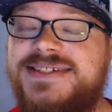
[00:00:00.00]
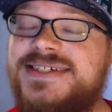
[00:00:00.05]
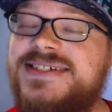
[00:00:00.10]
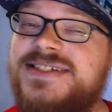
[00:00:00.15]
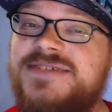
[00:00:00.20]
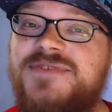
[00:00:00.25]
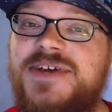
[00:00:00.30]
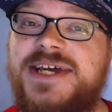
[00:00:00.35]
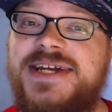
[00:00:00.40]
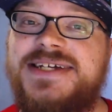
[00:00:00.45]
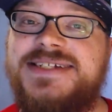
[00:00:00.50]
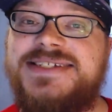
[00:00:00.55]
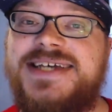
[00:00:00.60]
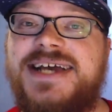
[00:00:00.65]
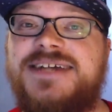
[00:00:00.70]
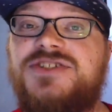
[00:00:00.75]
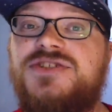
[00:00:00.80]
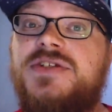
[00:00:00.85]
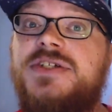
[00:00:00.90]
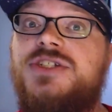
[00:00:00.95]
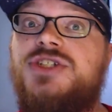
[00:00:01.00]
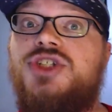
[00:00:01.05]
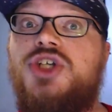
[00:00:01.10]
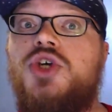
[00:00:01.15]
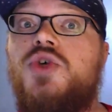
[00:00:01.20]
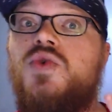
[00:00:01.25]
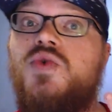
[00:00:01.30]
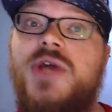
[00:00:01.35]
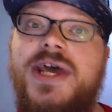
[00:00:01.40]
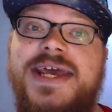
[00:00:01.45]
this event is actually
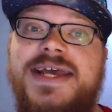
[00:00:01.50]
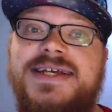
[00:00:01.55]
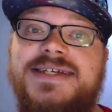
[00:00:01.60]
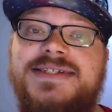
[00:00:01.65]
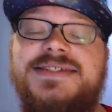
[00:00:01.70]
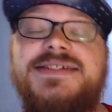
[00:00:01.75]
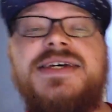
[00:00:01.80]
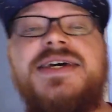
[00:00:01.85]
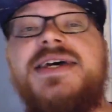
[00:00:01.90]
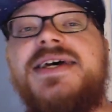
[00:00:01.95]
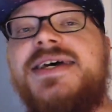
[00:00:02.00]
2 days.